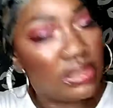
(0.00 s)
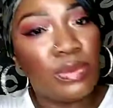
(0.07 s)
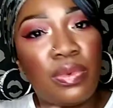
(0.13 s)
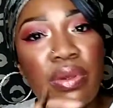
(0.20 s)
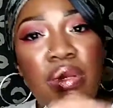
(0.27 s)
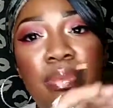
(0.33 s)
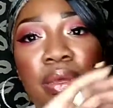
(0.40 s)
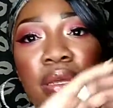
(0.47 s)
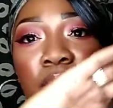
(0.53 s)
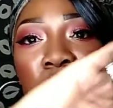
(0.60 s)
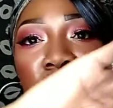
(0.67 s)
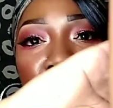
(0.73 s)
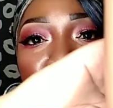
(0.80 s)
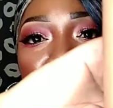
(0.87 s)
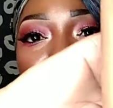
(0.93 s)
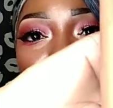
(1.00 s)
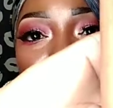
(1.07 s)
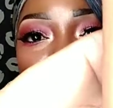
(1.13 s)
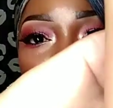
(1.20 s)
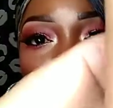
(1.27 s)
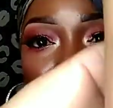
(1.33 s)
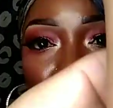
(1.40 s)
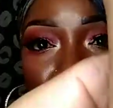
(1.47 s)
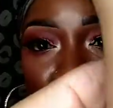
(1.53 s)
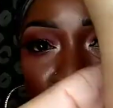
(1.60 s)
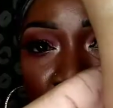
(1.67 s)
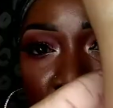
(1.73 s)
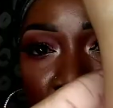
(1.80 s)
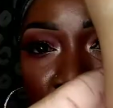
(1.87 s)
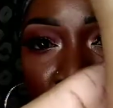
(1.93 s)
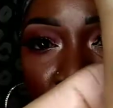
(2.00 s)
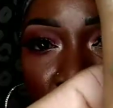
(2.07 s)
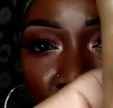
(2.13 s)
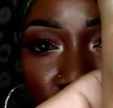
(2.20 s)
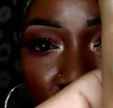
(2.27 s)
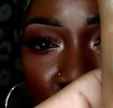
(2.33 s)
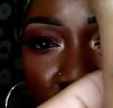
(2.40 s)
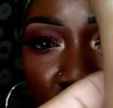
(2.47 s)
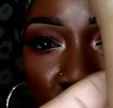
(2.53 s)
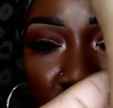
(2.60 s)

It's pretty pigmented. It's okay. It's pretty